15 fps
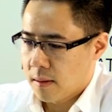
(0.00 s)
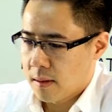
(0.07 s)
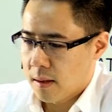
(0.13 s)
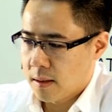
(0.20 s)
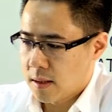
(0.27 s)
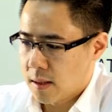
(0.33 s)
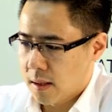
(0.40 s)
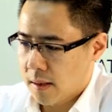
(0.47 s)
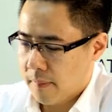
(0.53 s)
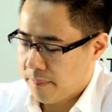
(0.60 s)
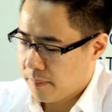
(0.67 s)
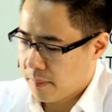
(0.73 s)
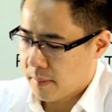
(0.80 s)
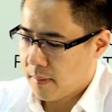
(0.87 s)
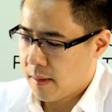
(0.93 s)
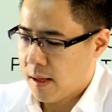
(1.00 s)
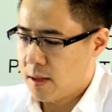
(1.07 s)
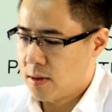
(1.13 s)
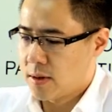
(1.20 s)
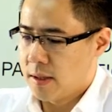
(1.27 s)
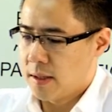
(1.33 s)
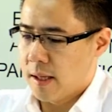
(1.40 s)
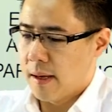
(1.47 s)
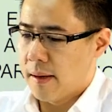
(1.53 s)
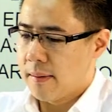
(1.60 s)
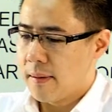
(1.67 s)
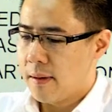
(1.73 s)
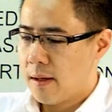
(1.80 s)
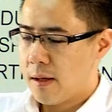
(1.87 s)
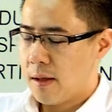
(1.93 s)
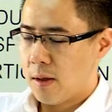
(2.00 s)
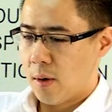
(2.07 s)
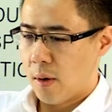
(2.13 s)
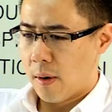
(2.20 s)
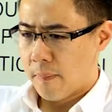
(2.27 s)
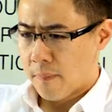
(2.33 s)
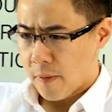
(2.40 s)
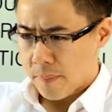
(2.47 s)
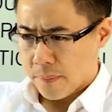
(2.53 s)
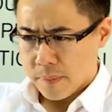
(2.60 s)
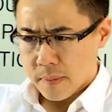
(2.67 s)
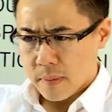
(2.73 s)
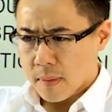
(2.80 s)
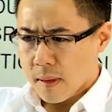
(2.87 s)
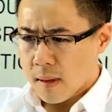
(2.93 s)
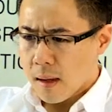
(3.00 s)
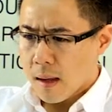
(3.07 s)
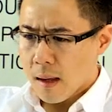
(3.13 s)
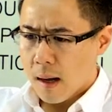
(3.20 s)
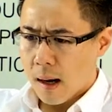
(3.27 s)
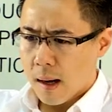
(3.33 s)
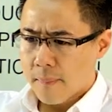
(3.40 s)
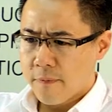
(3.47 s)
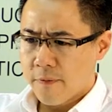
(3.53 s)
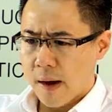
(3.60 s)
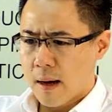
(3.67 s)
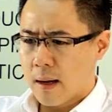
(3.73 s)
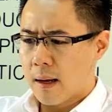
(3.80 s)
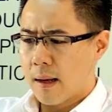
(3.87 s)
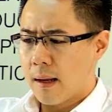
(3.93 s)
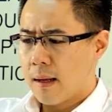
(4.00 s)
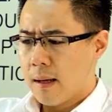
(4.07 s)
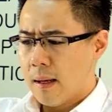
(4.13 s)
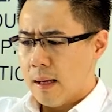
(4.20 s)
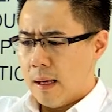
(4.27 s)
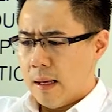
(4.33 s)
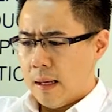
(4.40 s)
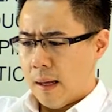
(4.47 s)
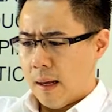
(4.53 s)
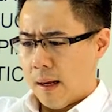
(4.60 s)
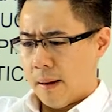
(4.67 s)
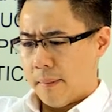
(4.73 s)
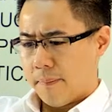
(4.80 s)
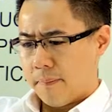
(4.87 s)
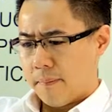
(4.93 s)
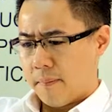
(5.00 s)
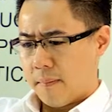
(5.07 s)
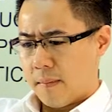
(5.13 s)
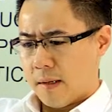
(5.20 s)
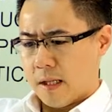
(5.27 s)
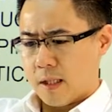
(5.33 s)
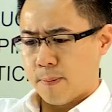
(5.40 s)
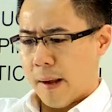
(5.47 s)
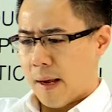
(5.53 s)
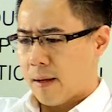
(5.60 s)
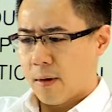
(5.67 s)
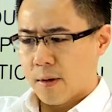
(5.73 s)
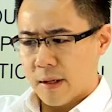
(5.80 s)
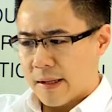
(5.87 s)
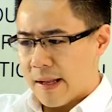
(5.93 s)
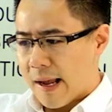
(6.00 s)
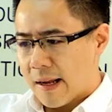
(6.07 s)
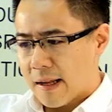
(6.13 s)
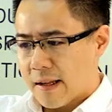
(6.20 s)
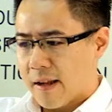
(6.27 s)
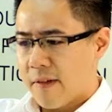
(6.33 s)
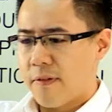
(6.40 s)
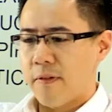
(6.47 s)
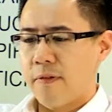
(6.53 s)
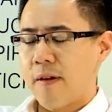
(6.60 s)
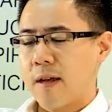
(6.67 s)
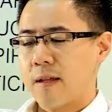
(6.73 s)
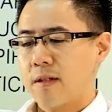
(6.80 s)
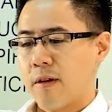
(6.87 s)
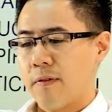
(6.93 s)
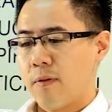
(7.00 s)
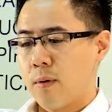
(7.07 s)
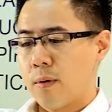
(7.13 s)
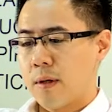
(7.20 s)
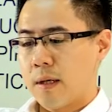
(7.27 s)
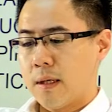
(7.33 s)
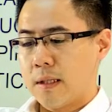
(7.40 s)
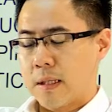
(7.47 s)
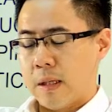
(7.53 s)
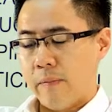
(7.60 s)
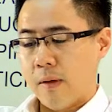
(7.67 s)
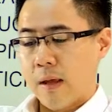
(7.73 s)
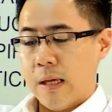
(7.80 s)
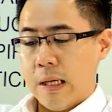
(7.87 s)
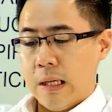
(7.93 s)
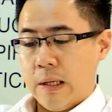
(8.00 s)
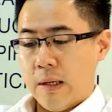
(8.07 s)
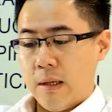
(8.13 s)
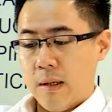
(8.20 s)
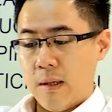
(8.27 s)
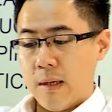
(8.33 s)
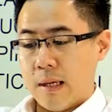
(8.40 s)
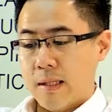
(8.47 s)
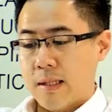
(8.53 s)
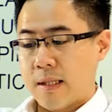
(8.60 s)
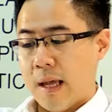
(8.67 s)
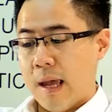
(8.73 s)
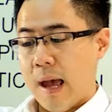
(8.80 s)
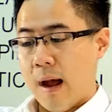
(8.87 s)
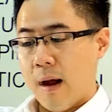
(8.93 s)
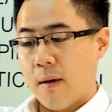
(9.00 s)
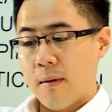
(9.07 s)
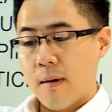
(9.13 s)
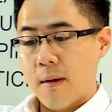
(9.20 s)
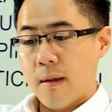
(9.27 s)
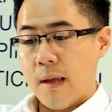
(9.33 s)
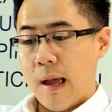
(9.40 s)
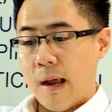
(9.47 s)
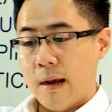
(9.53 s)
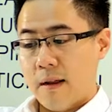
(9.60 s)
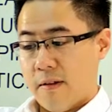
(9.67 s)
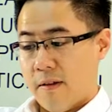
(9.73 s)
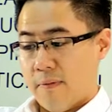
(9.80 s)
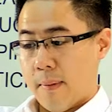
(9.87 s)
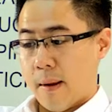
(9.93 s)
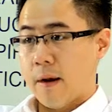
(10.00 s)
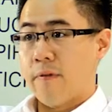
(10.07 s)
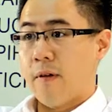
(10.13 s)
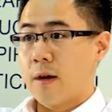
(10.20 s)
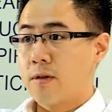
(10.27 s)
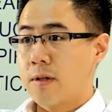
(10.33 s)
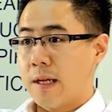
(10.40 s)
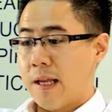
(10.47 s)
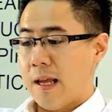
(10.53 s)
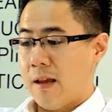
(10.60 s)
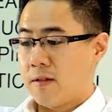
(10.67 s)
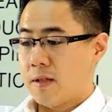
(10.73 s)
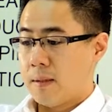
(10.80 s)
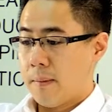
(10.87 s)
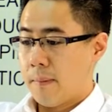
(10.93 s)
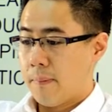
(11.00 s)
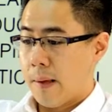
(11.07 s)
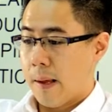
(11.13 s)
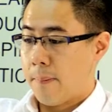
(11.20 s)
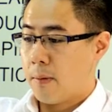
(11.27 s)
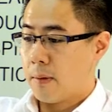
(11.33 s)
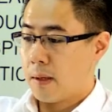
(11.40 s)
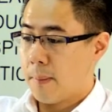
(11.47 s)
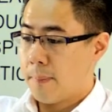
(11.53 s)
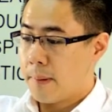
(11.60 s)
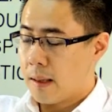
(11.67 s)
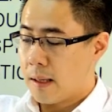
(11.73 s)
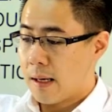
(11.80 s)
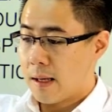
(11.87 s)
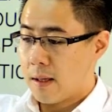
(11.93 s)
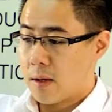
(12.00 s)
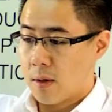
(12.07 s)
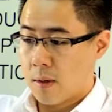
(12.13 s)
that's an interesting thought. Finally, despite all the negative effects of all this, you can see how additive manufacturing gives people the ability